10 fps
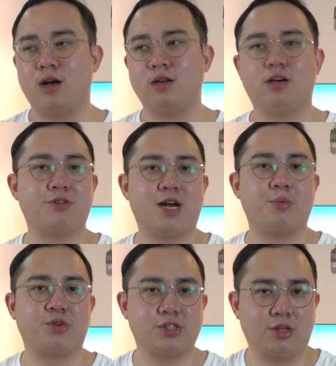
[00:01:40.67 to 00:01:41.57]
a lot of
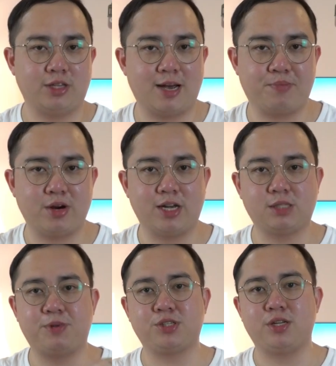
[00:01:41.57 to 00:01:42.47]
upgrades on that part,
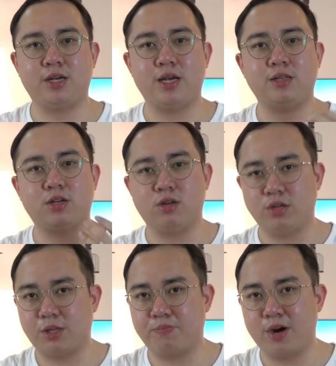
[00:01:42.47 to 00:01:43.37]
especially in the
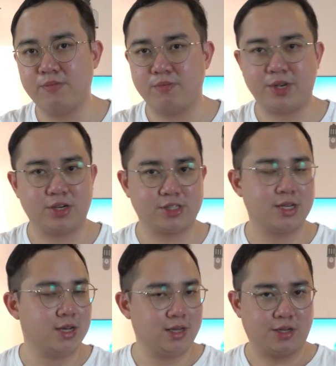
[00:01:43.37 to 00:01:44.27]
cooling department, because
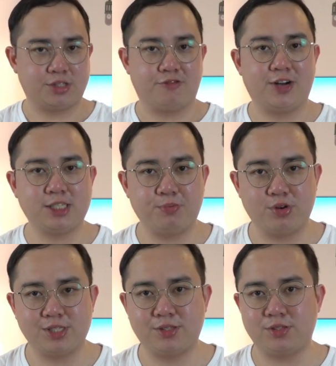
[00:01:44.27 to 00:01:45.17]
there's a faster
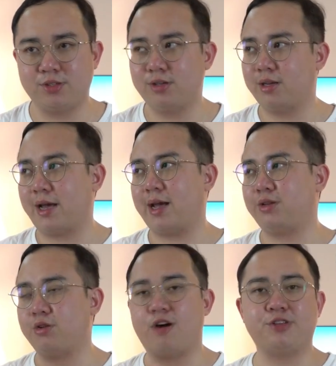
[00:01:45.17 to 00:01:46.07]
processor
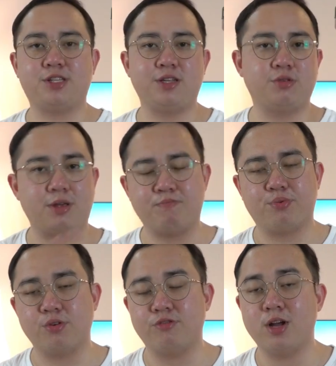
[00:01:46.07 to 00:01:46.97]
and you obviously need to
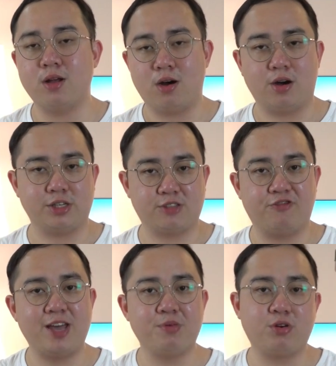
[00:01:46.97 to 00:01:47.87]
improve on its vapor